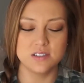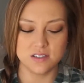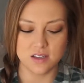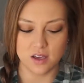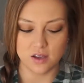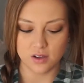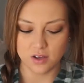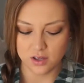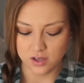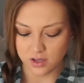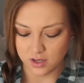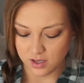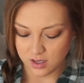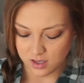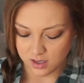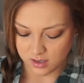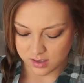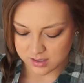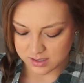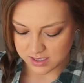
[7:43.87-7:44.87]
So
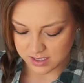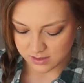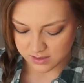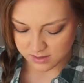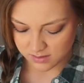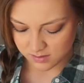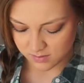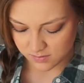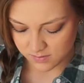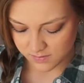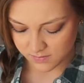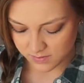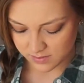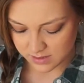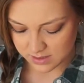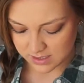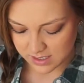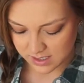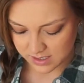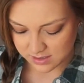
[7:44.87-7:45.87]
let's see,
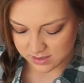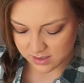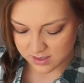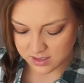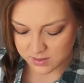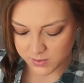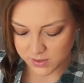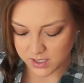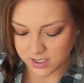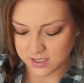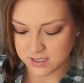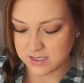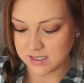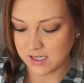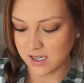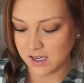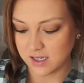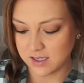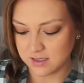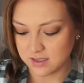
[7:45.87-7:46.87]
that's a pretty good
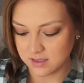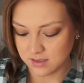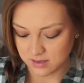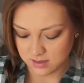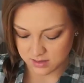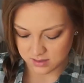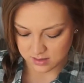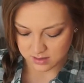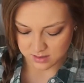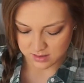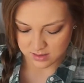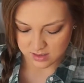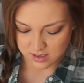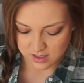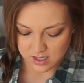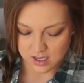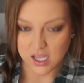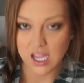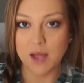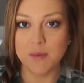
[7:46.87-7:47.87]
size.
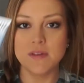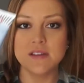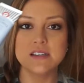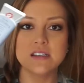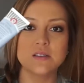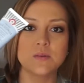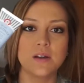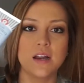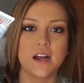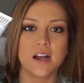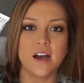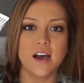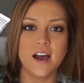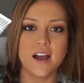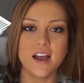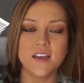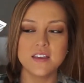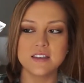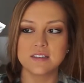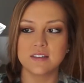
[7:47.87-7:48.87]
Yeah, but this is what I got.
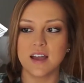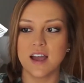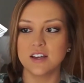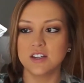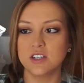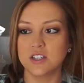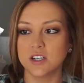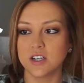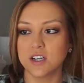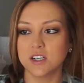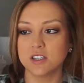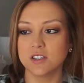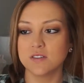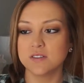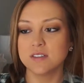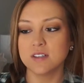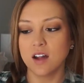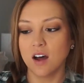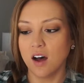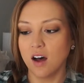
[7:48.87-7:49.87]
I got this last year and
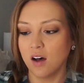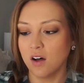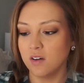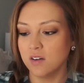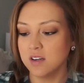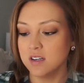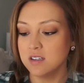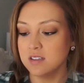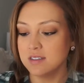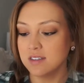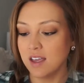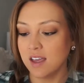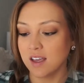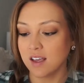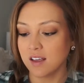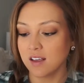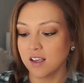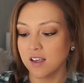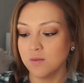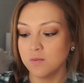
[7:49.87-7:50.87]
used it all, and it's
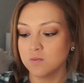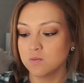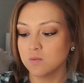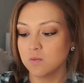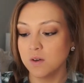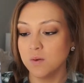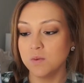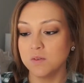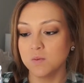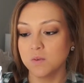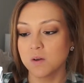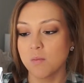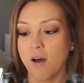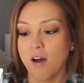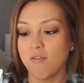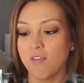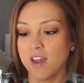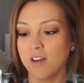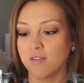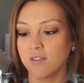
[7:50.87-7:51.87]
like, it was one of
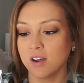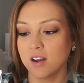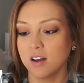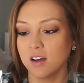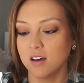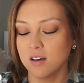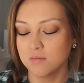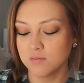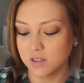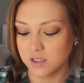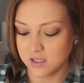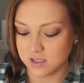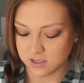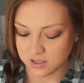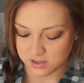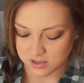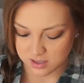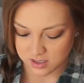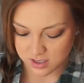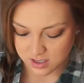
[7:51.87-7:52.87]
my favorite
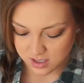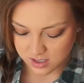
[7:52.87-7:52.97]
cleansers.